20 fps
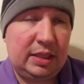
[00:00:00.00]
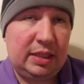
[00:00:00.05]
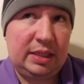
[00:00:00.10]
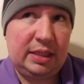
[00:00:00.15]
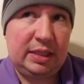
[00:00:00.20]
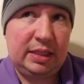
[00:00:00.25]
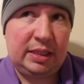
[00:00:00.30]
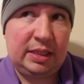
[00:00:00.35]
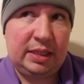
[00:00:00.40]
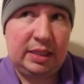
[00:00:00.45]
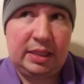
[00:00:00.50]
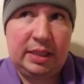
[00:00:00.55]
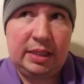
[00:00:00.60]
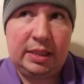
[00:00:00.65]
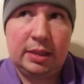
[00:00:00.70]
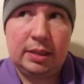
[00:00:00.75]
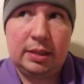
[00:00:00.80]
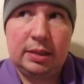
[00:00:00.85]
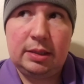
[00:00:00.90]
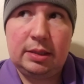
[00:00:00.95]

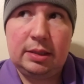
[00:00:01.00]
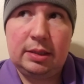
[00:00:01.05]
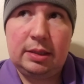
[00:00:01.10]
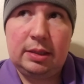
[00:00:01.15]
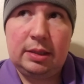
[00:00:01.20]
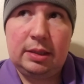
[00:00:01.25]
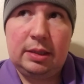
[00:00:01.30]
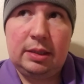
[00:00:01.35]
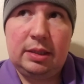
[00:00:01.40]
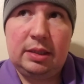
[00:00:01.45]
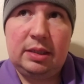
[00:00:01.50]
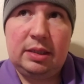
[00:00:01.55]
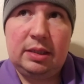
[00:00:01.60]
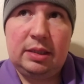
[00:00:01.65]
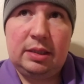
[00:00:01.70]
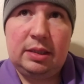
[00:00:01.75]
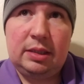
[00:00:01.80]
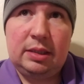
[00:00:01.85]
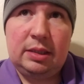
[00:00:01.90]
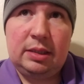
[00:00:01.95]

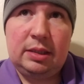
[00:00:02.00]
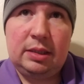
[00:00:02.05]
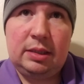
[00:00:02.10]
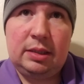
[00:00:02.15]
(silence)